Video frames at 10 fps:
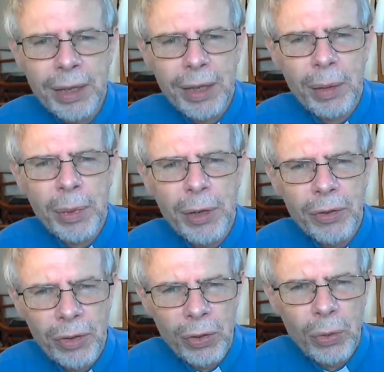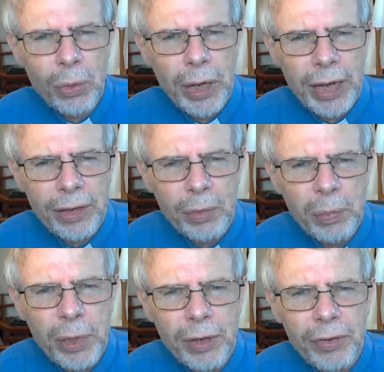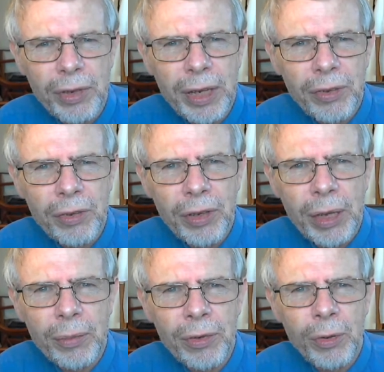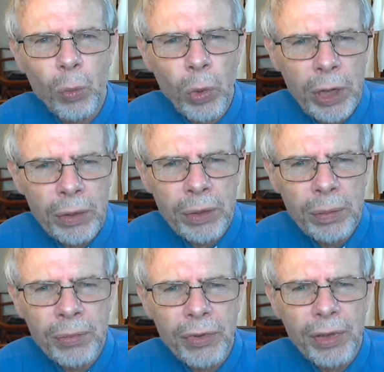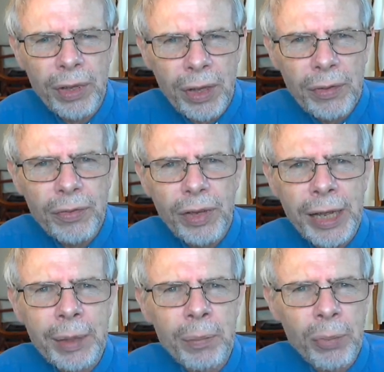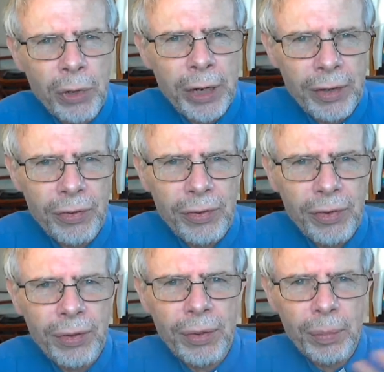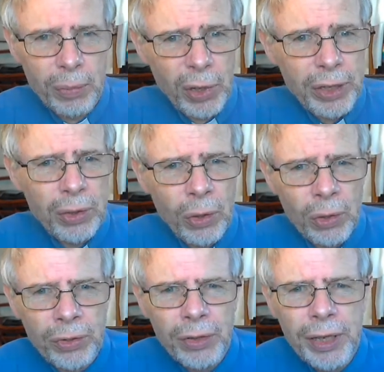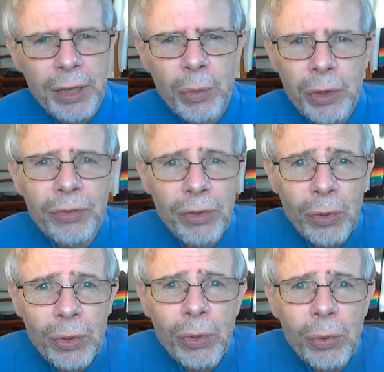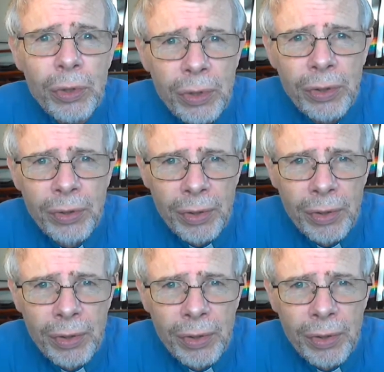about you as a person accepted, welcomed, loved, and embraced by God. It will do you good